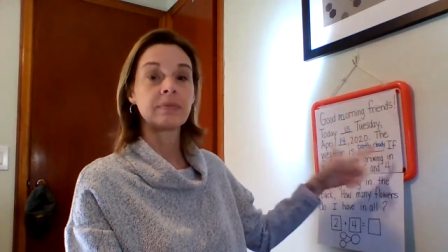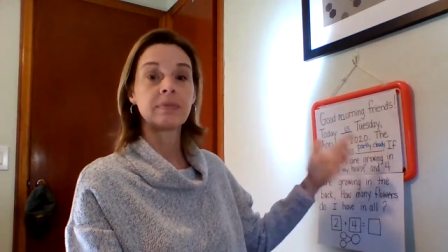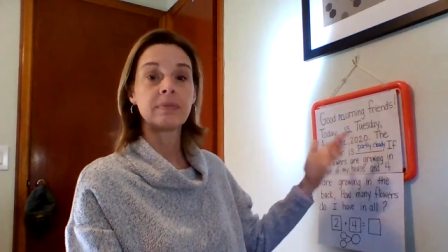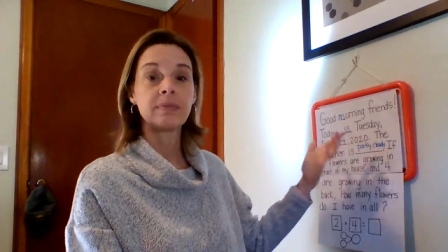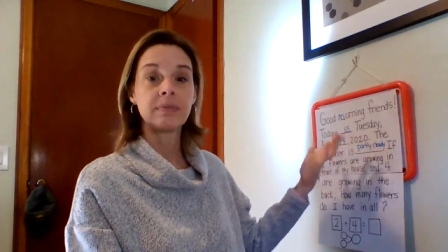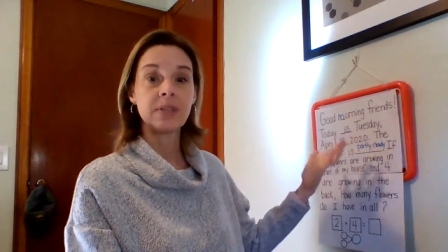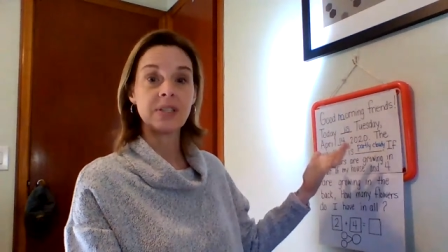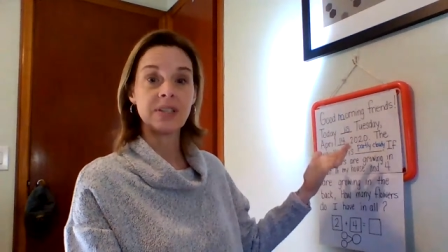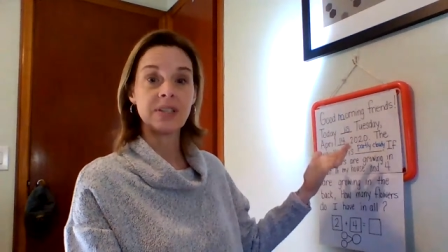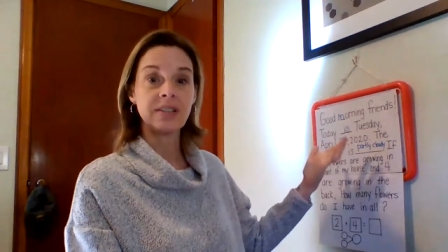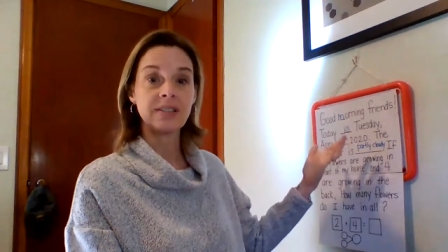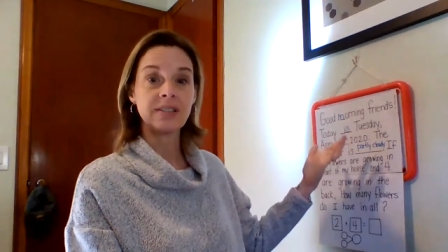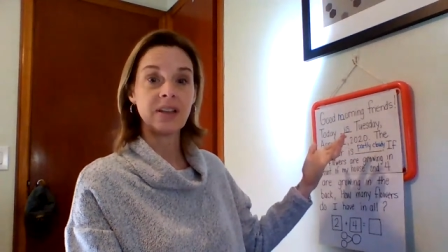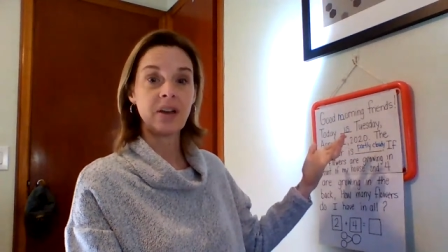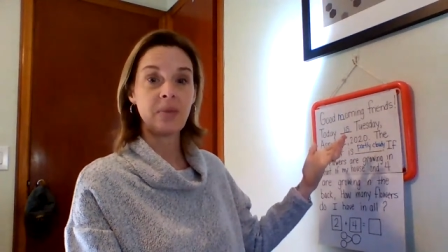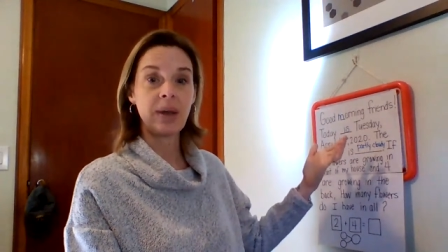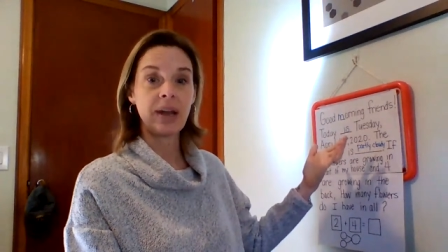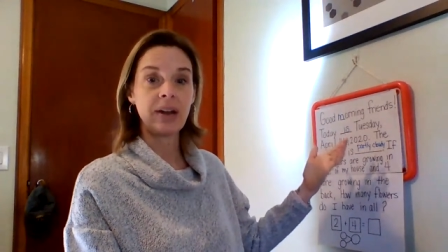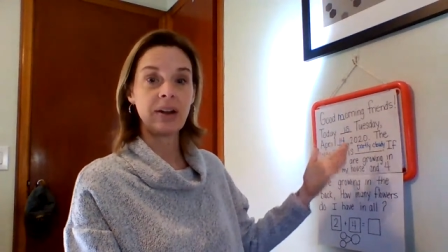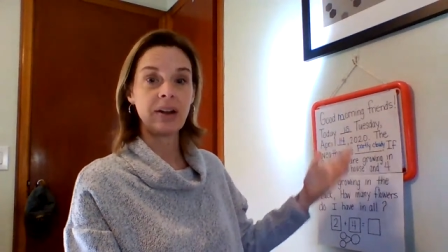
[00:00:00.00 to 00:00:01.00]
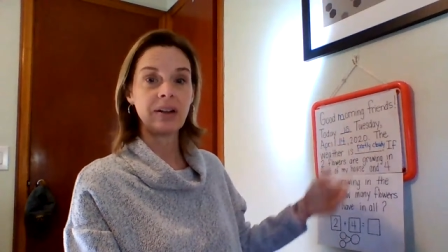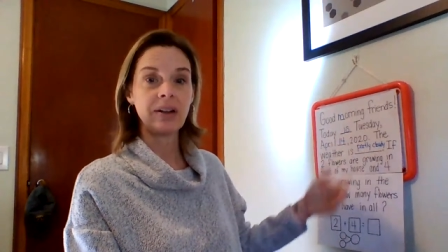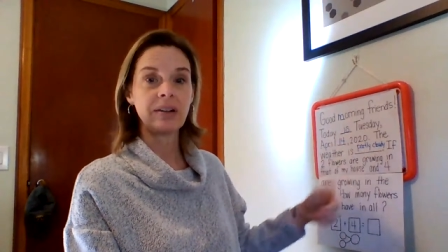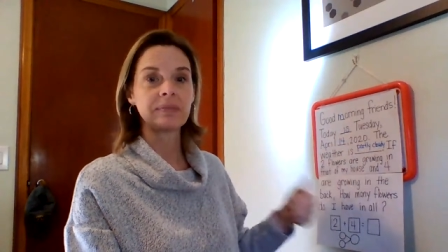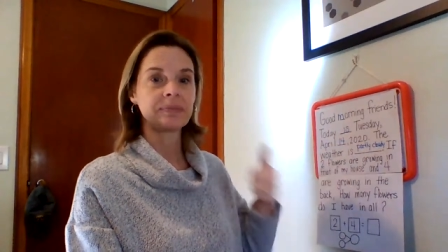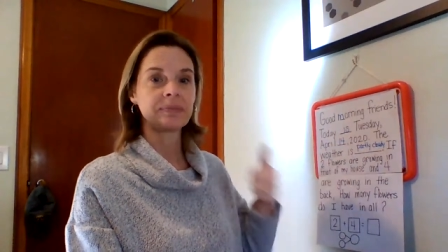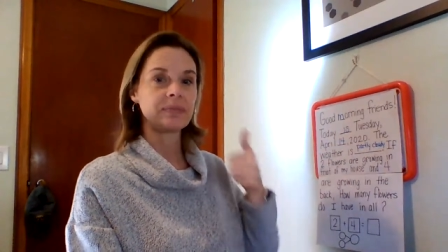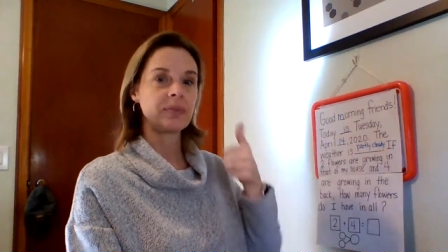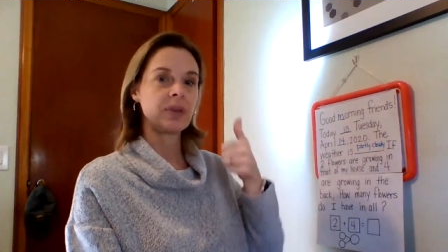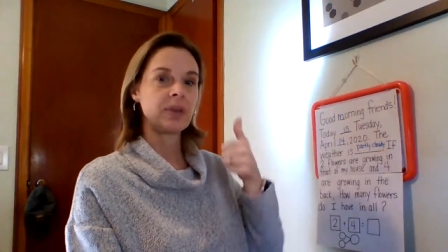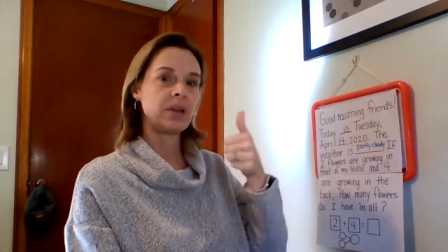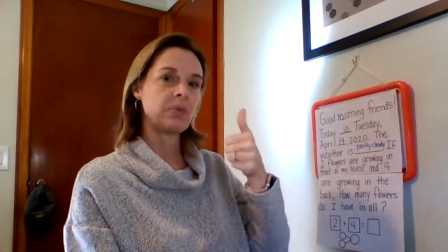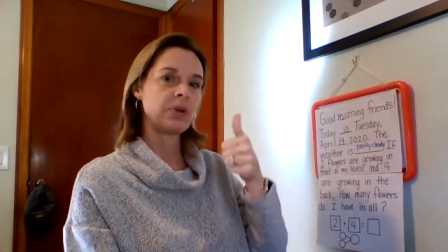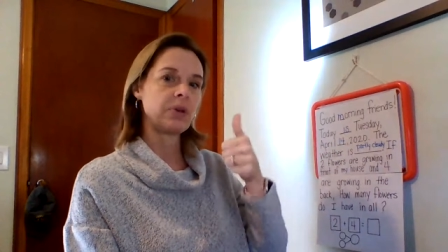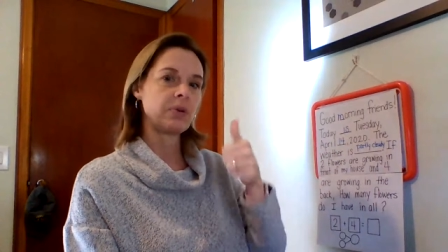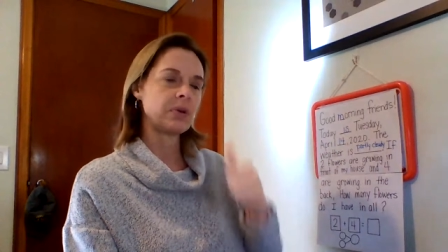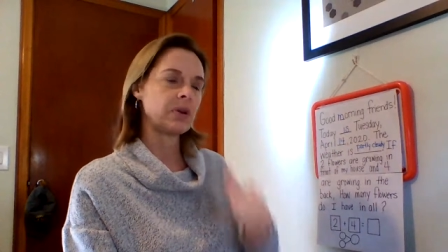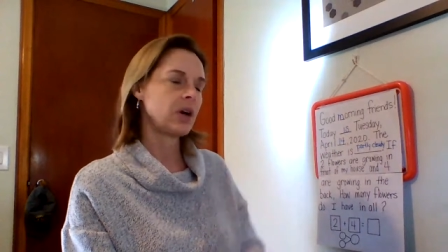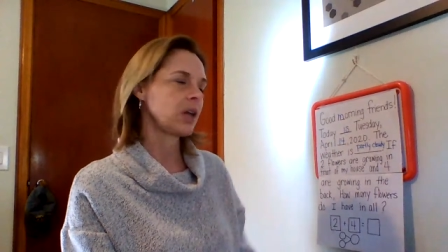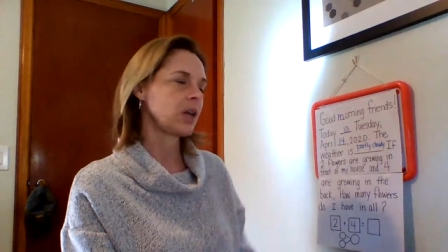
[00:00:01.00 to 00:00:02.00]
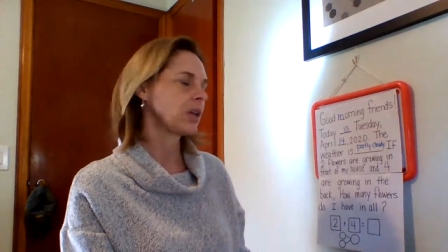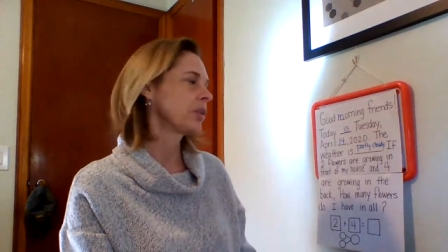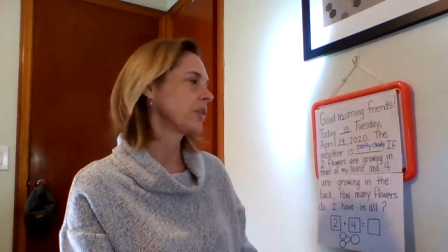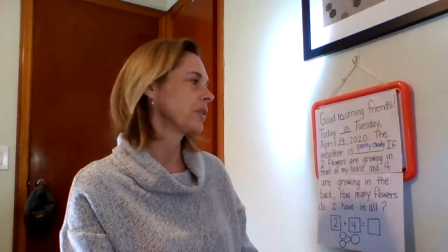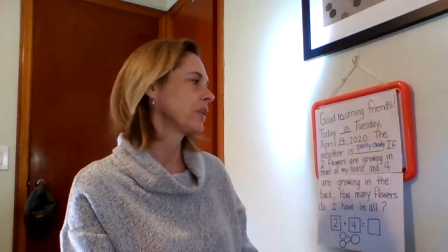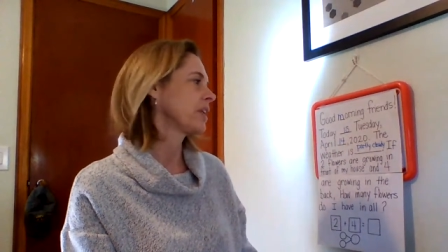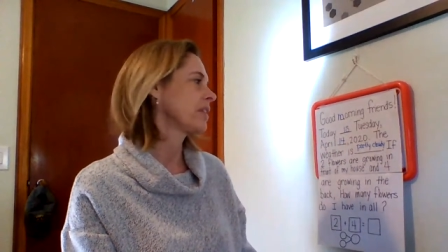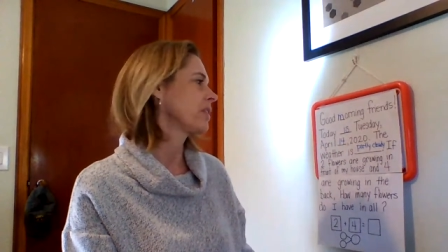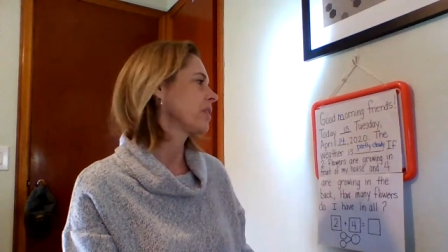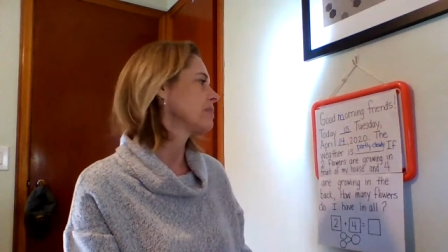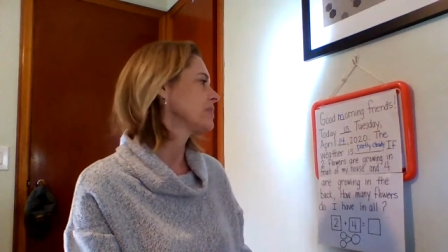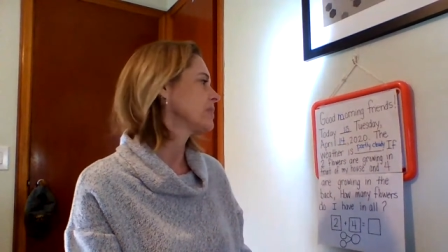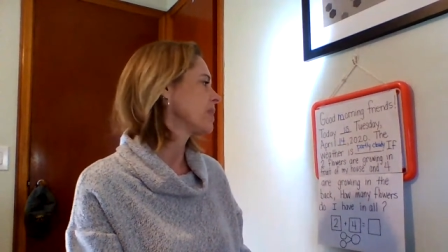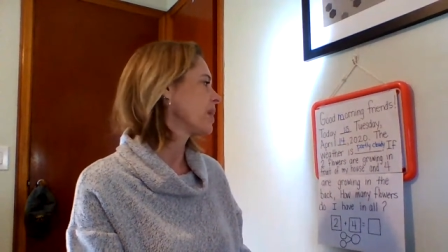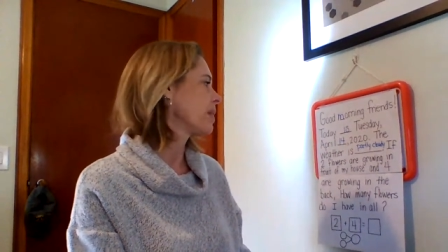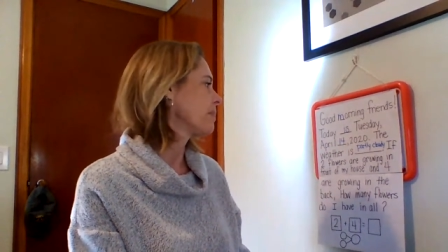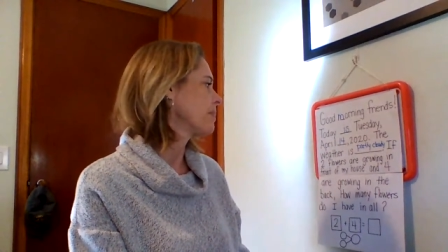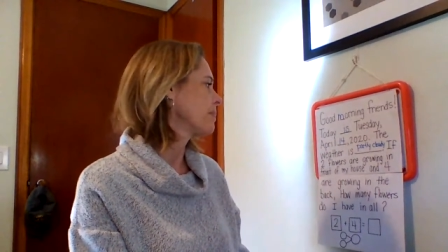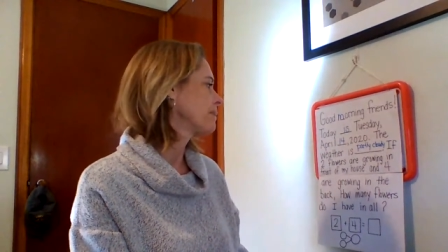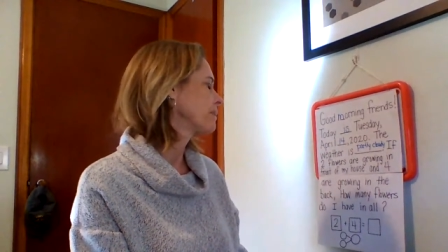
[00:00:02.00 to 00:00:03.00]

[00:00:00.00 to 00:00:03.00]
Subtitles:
Does that sound better? And we would all agree, thumbs up.